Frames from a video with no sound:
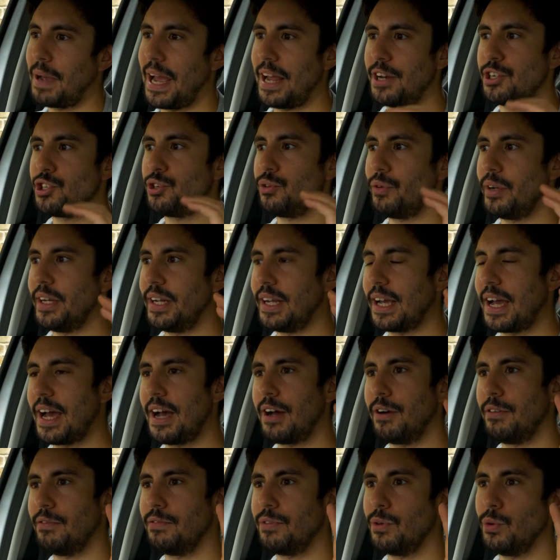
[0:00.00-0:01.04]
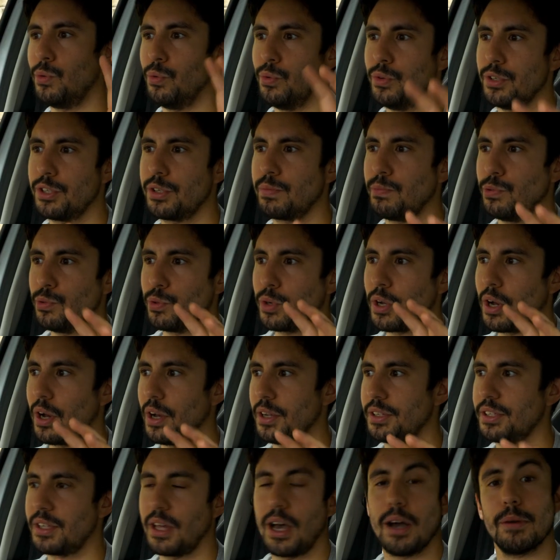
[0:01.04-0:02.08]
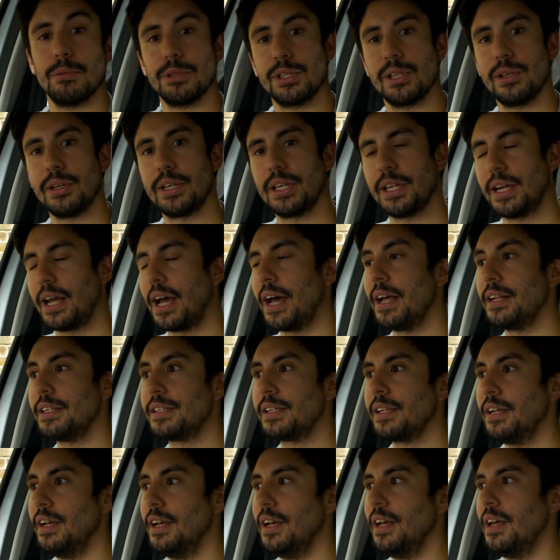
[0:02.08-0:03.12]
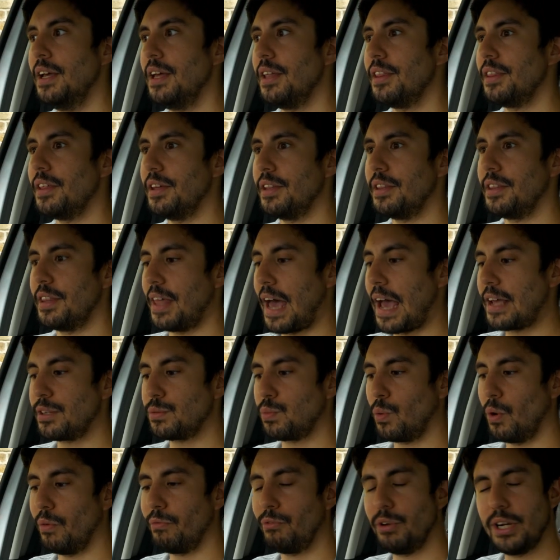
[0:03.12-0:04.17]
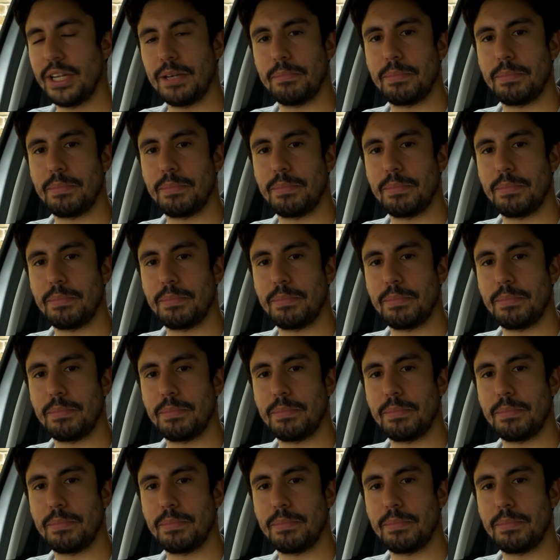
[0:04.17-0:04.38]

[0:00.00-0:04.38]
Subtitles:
battery out of all the small cars that I was looking at. That's what really